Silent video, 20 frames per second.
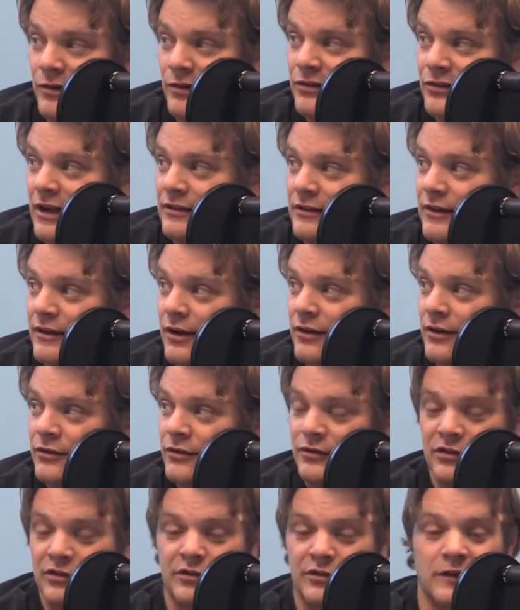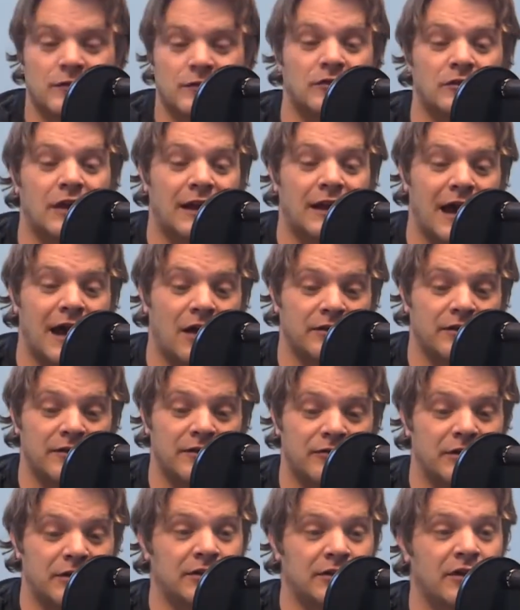interject there is just because they're laid out
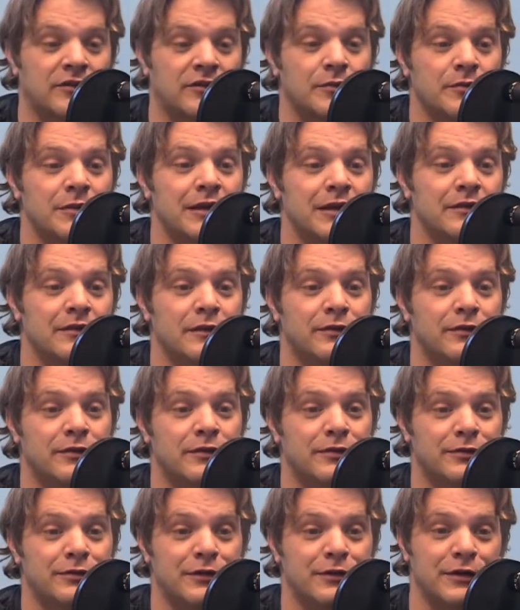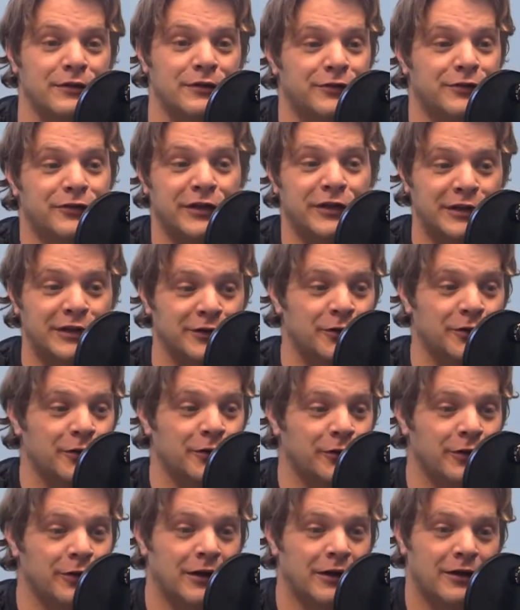different doesn't mean that the
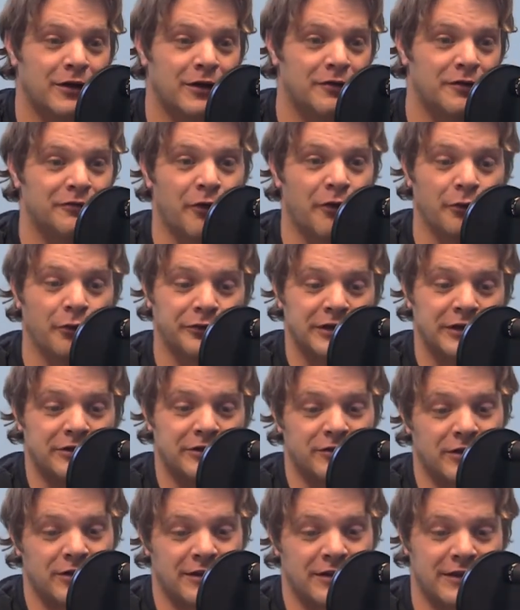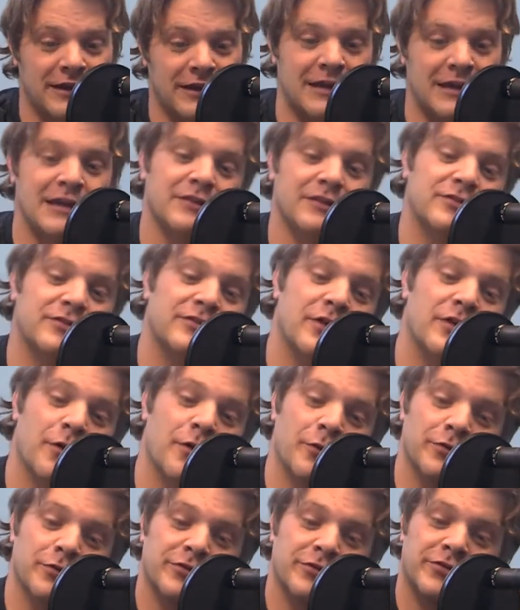signal or voltage or anything hits
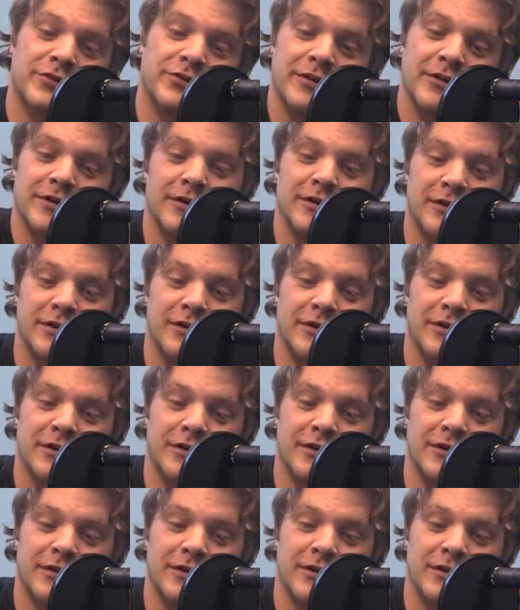those